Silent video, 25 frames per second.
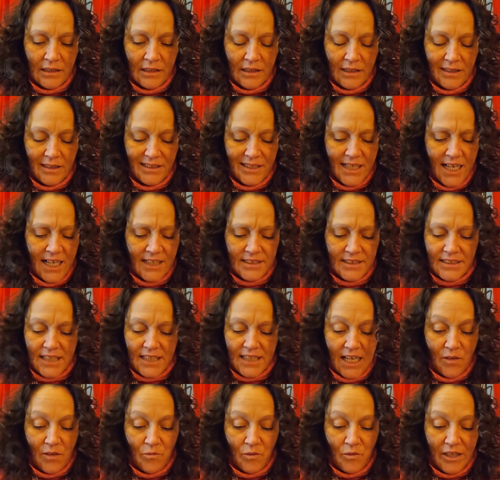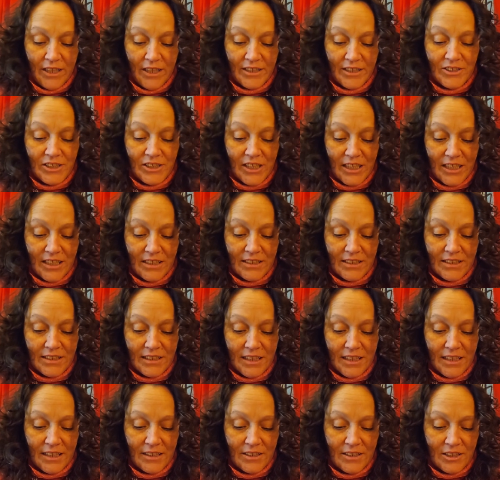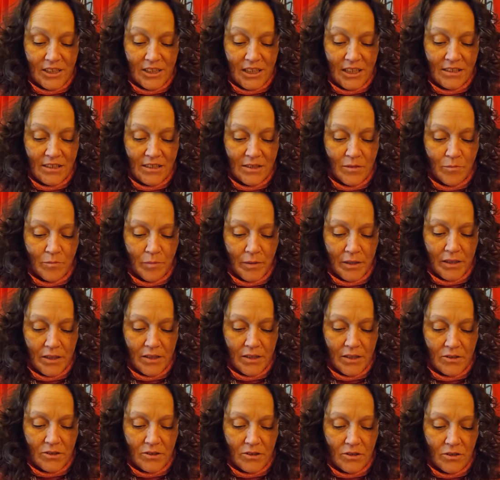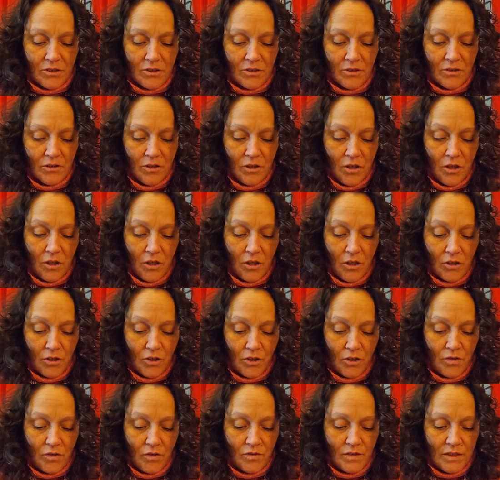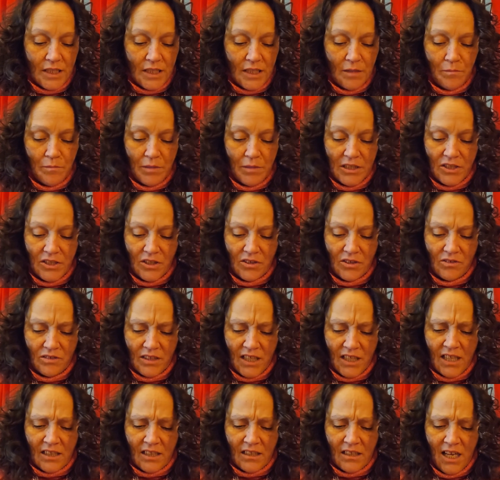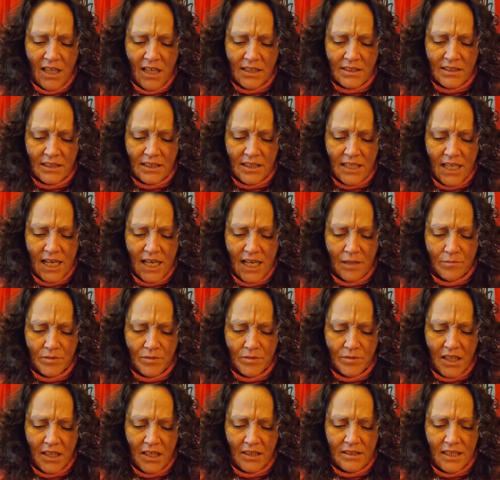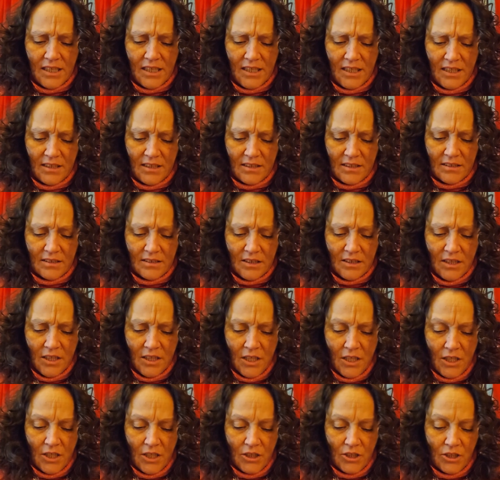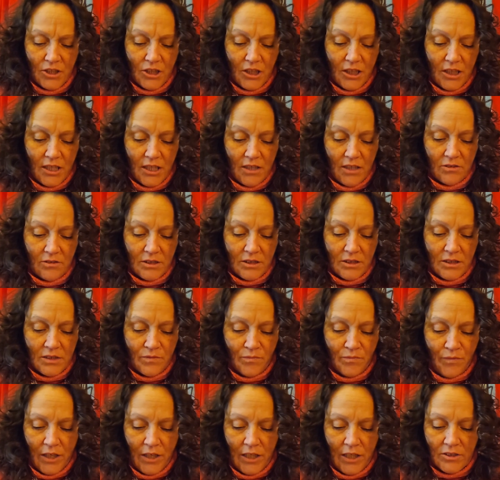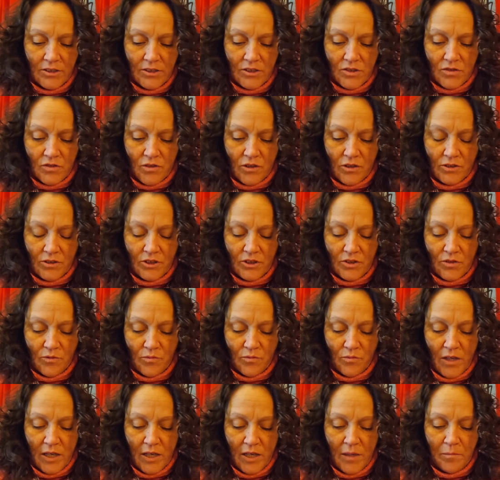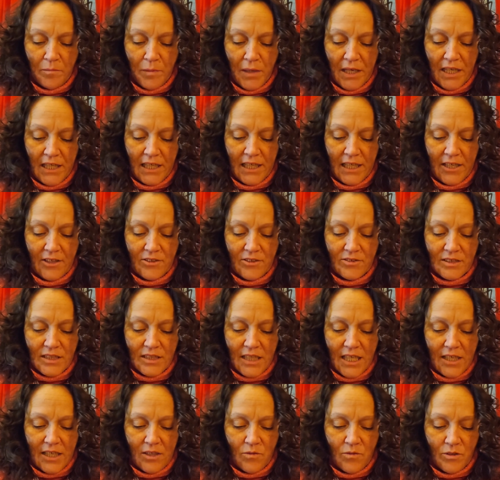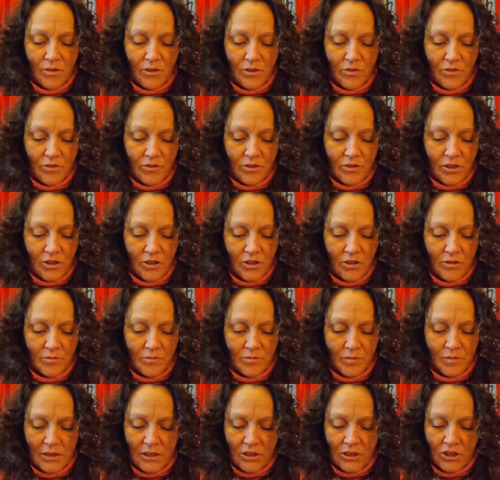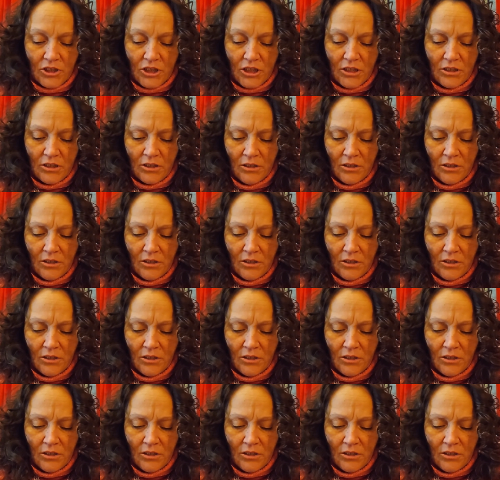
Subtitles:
Not that way, Jenna said. Jenna's a bitch. You see me do that lots of times, like this. She knelt at his feet and scrunched the right pantyhose leg under her thumbs as she